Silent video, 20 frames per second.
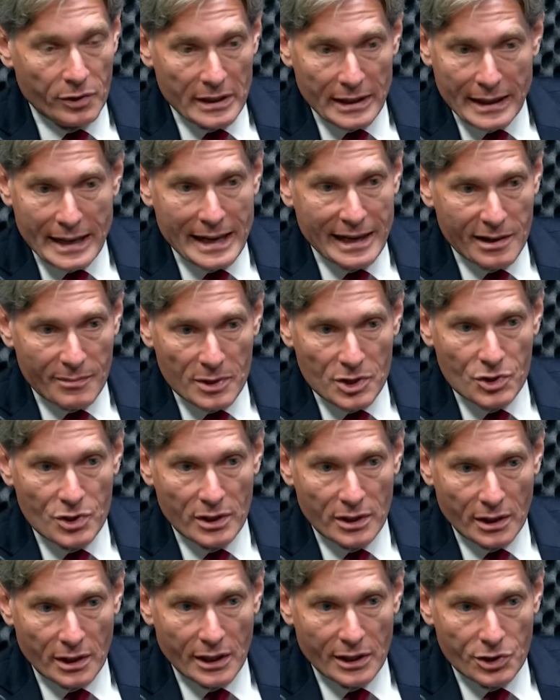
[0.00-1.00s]
economist
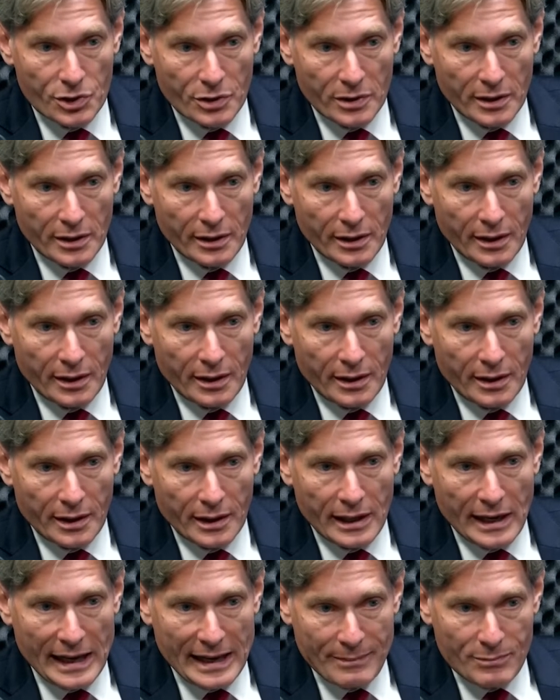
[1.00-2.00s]
in the country
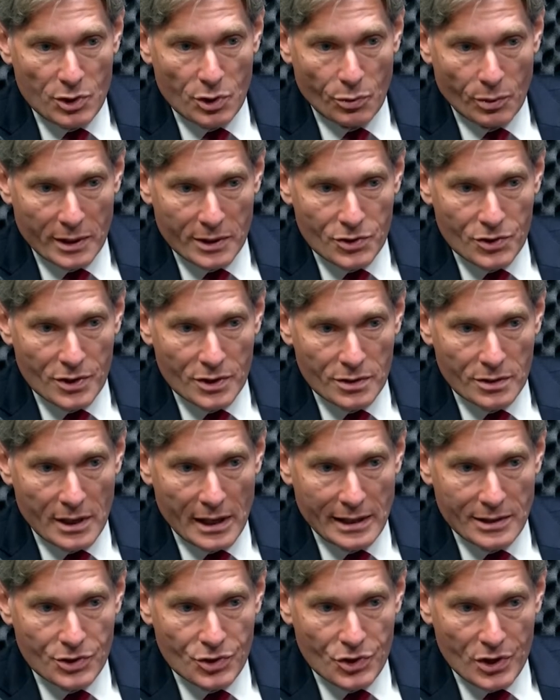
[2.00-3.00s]
came to us and,
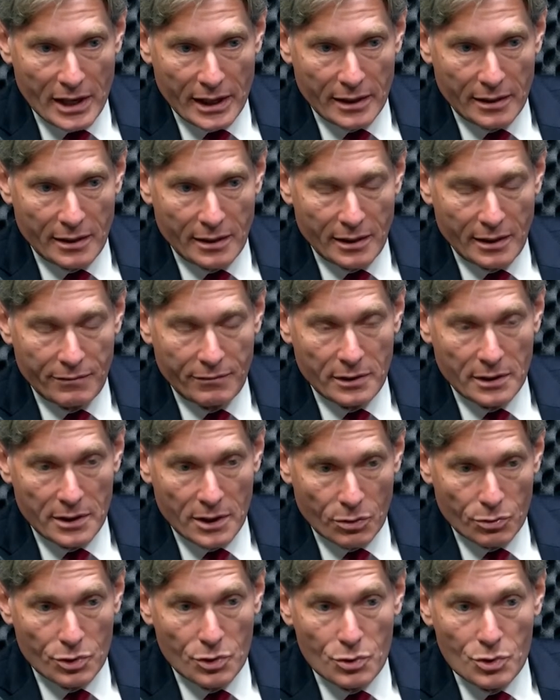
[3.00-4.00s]
and said, if we
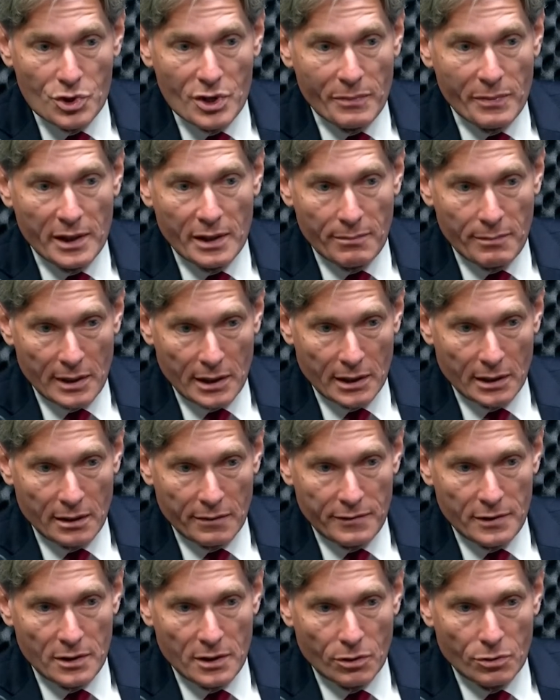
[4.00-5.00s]
don't do something big,
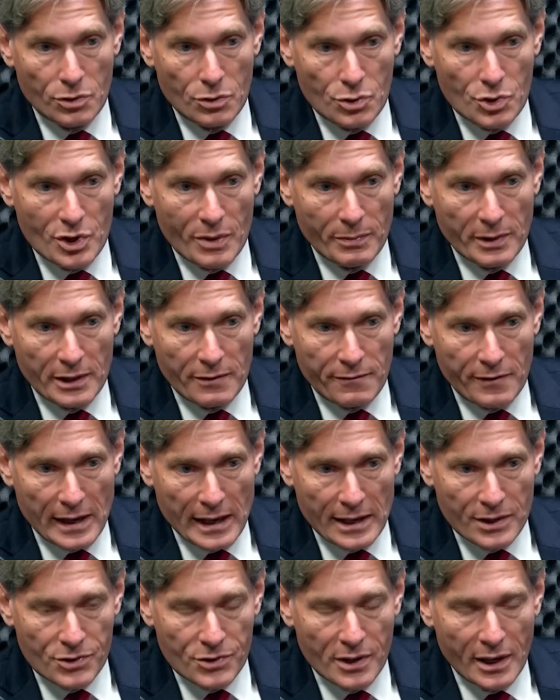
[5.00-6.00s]
if you don't do something
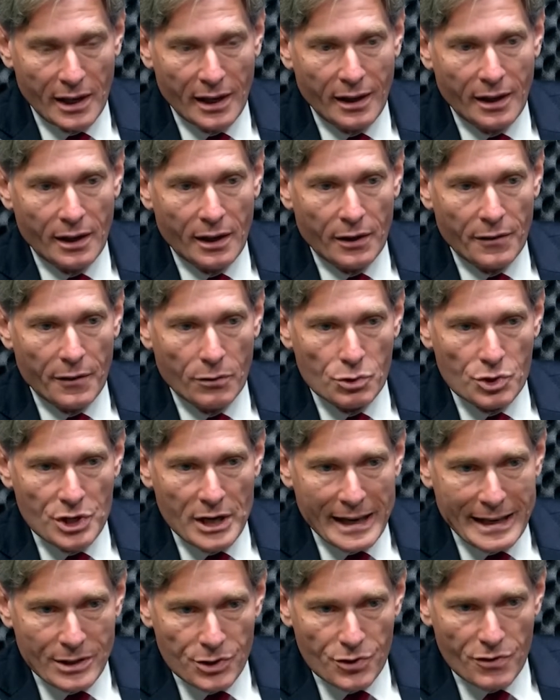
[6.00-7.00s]
fast, those
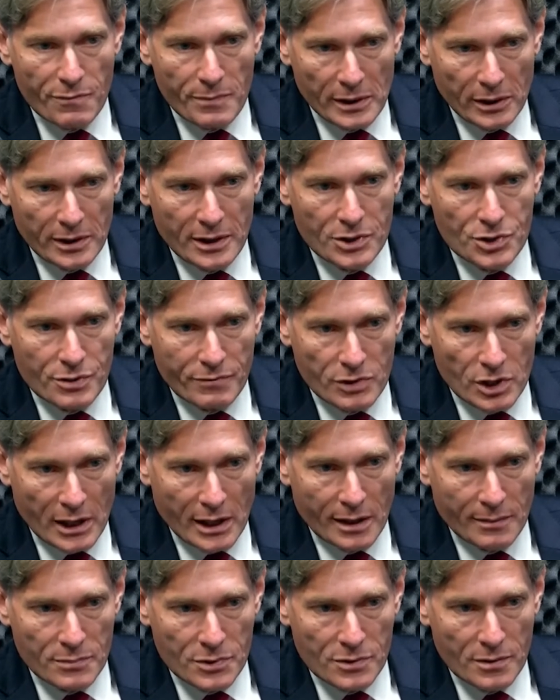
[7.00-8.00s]
tens of millions of
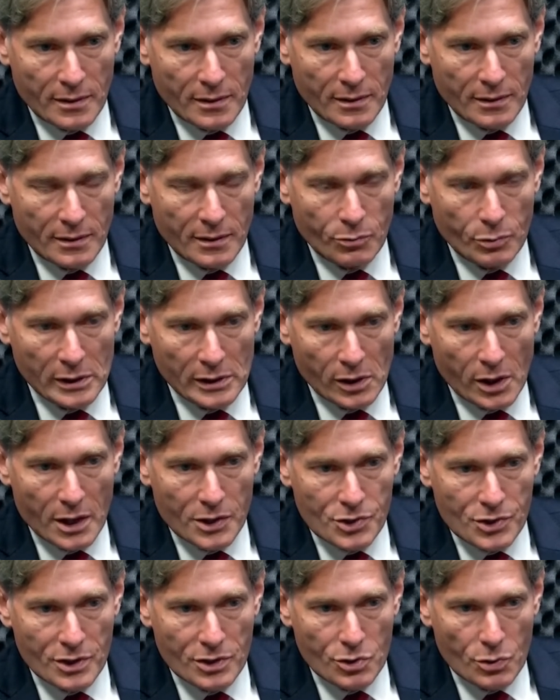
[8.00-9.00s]
jobs that we
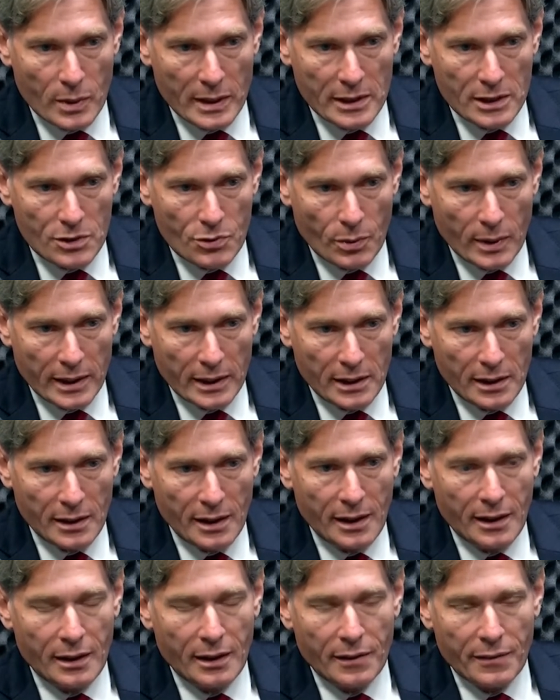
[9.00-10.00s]
lost in 2020,
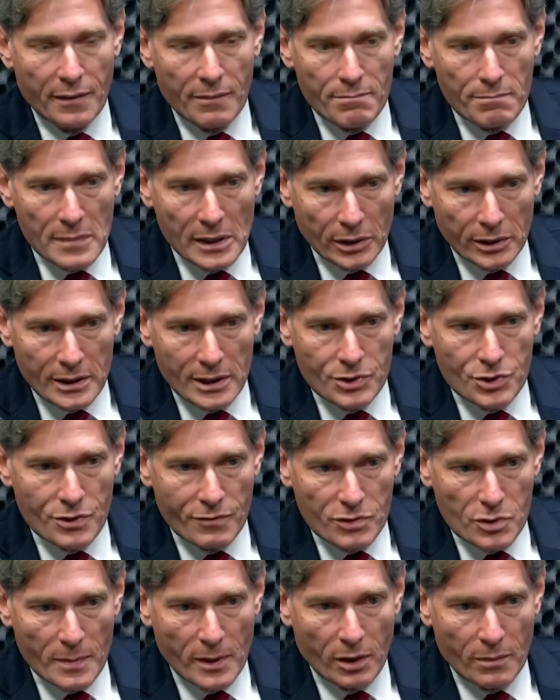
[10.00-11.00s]
the millions
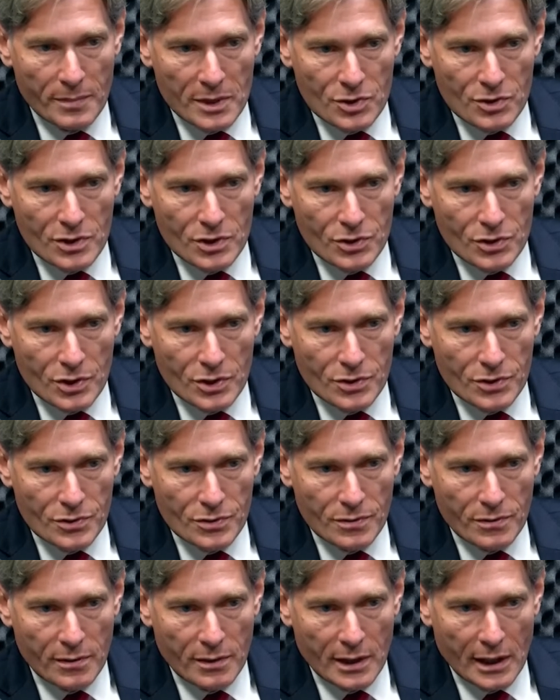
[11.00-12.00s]
of small
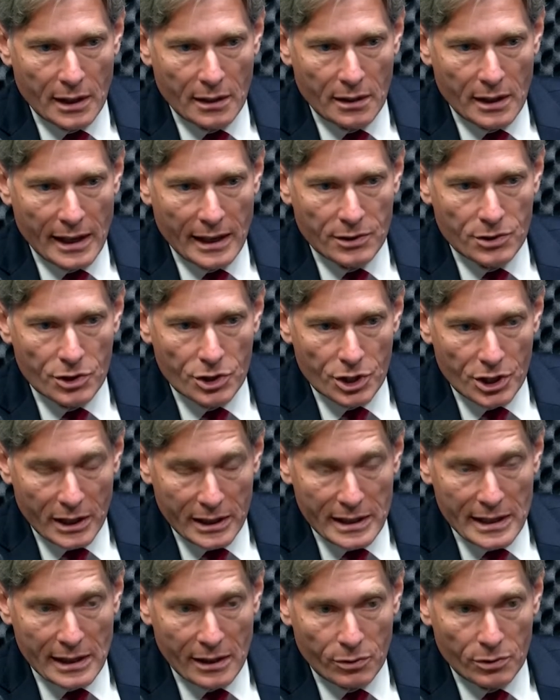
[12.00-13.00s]
businesses that had to
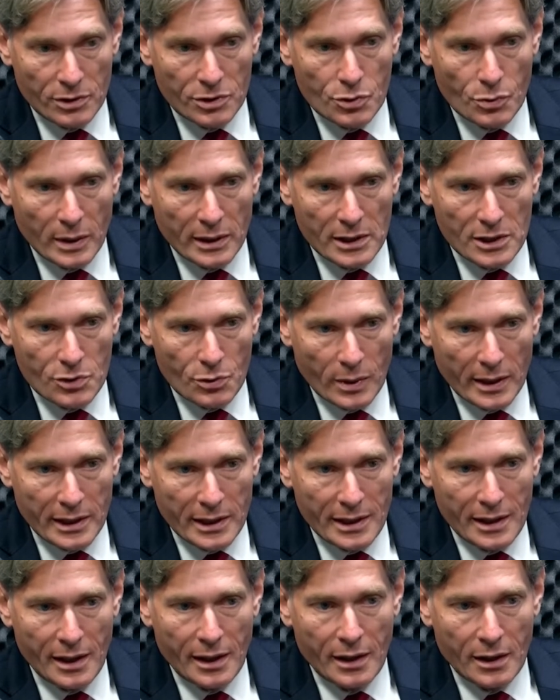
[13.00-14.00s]
shut down in
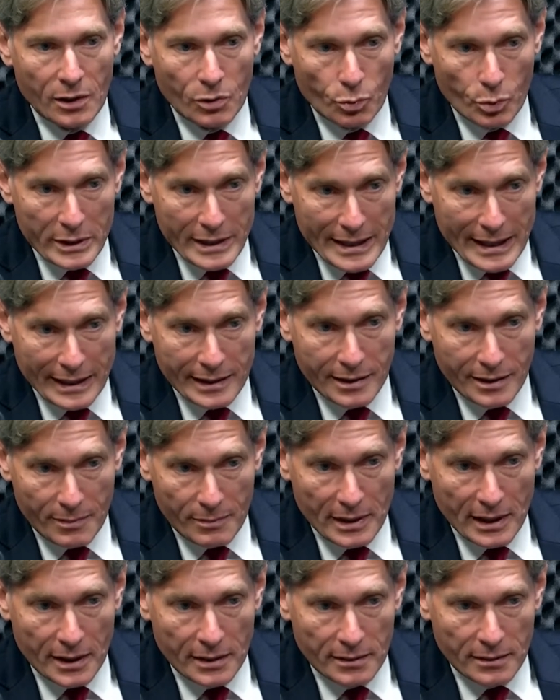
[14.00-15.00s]
2020 would not come
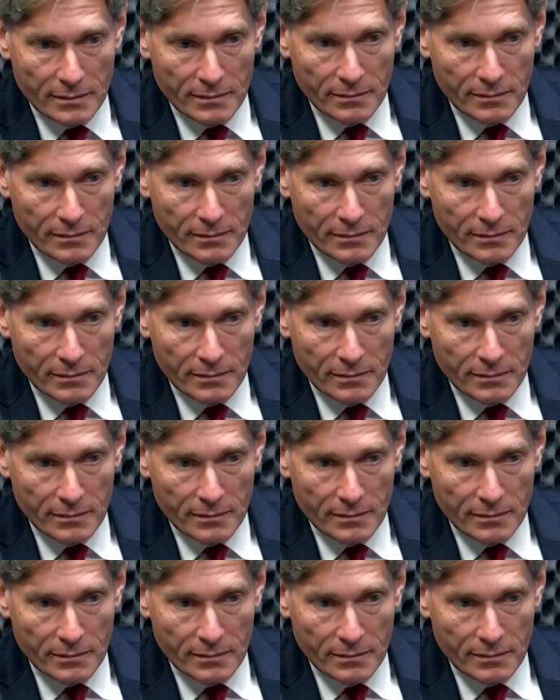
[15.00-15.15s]
back.